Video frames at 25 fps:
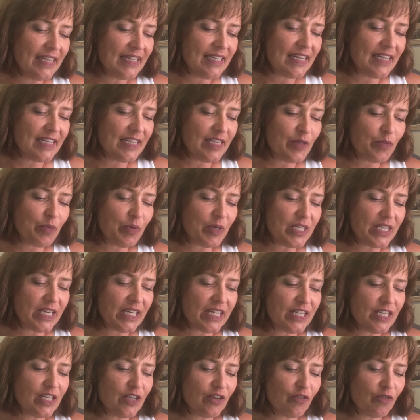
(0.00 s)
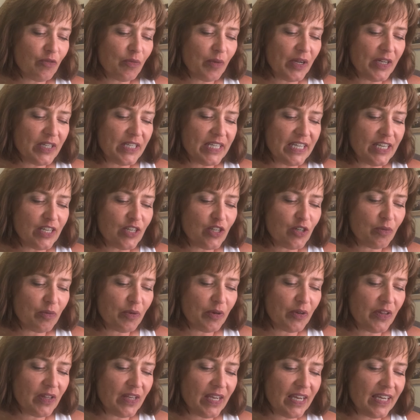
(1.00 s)
says he's protecting you from all danger
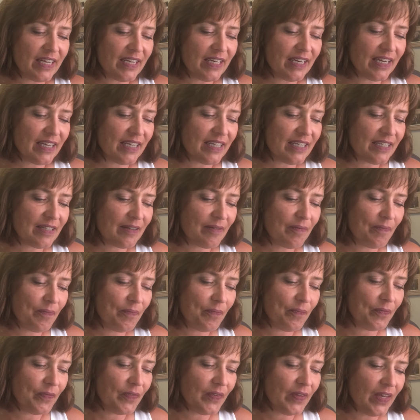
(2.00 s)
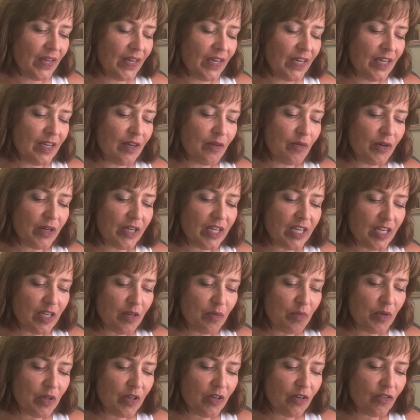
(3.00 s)
both day and night. He will
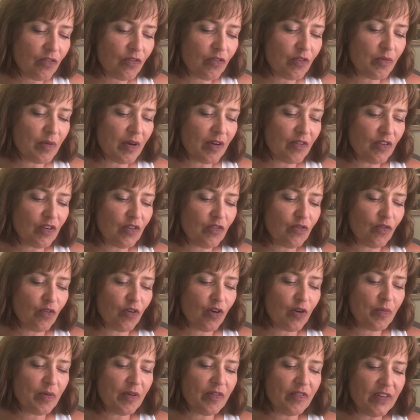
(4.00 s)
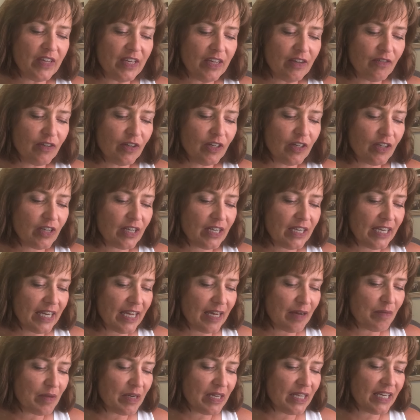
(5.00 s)
keep you from every form of evil or
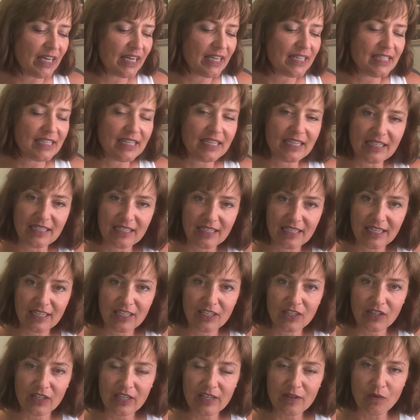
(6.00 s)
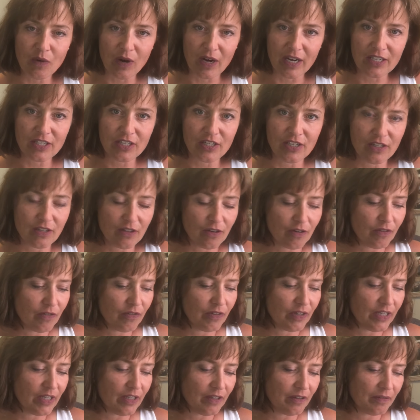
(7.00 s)
calamity as he continually watches
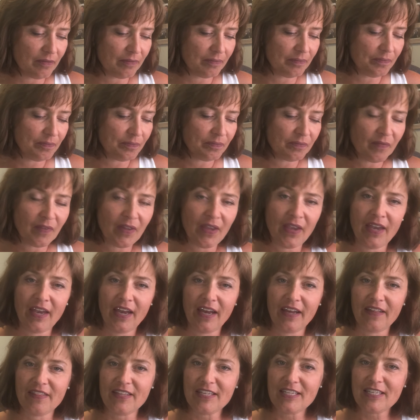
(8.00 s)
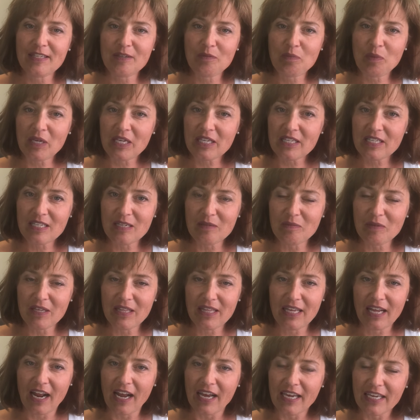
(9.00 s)
over you. This speaks to me
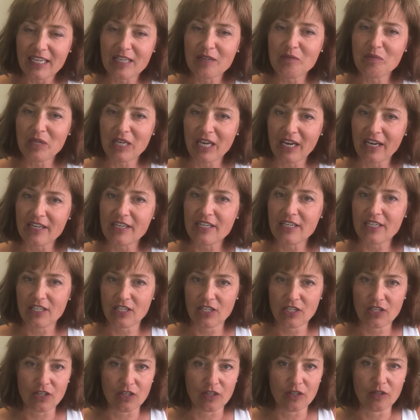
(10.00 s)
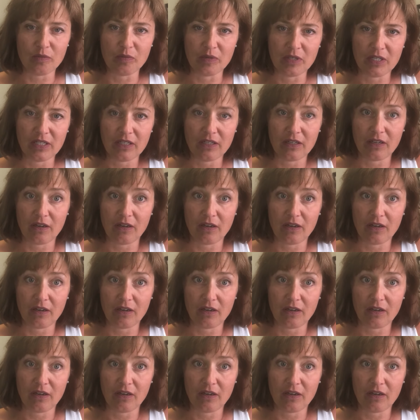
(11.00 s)
that I can be undisturbed.